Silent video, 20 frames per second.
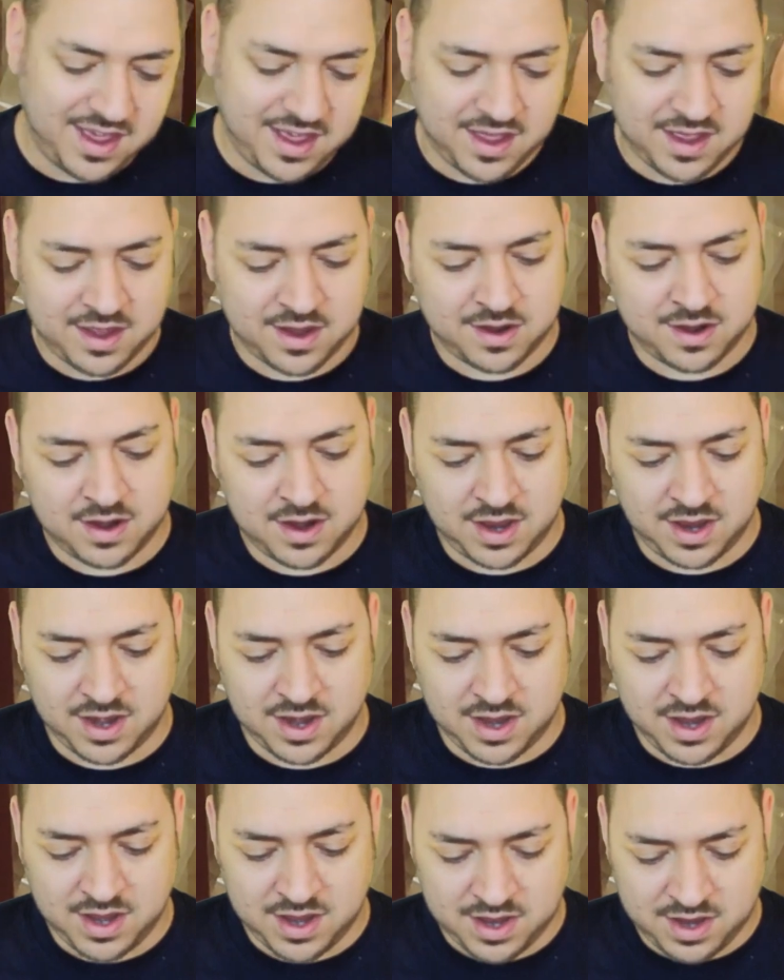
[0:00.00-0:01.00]
Alright,
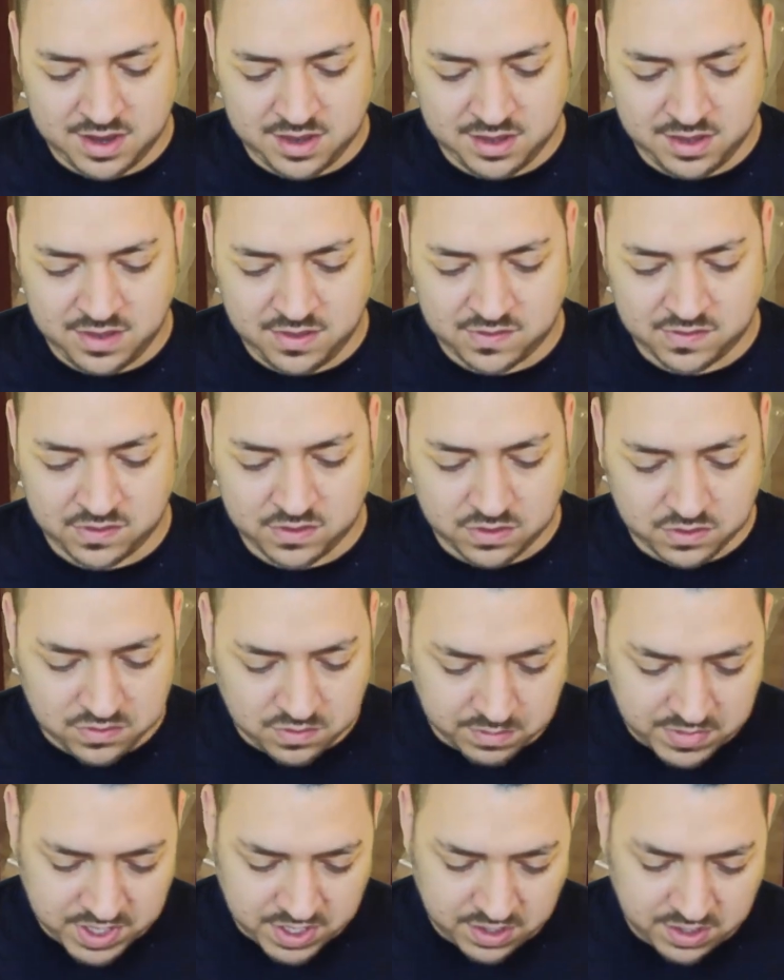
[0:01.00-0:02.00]
and these look to
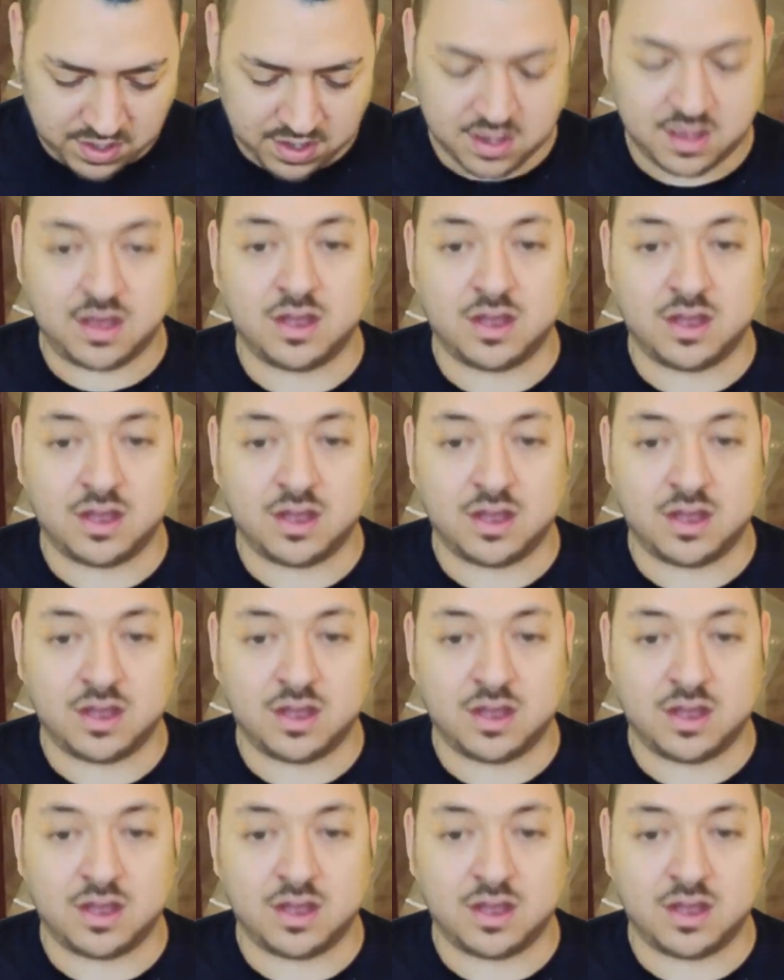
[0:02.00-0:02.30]
be